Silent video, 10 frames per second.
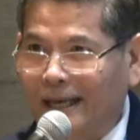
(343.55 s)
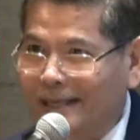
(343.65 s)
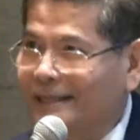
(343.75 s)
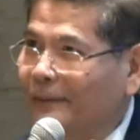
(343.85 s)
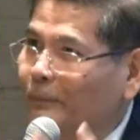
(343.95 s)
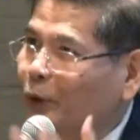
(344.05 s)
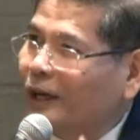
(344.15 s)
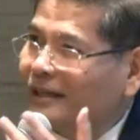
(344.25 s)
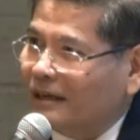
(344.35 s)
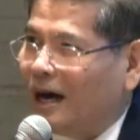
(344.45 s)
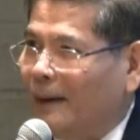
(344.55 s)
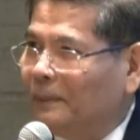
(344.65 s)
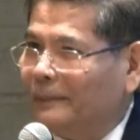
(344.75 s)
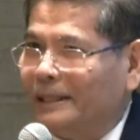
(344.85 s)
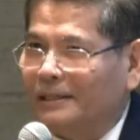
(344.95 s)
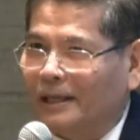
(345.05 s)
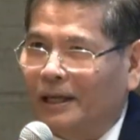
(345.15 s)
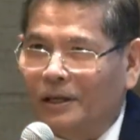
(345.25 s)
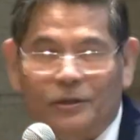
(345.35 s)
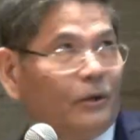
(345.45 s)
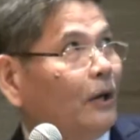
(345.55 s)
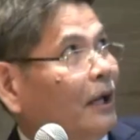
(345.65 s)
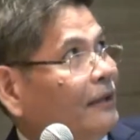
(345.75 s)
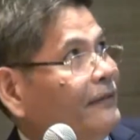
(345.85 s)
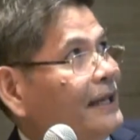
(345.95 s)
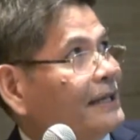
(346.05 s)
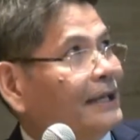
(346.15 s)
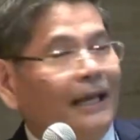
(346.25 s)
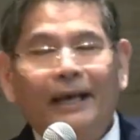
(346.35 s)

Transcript: is an important complement to all of this.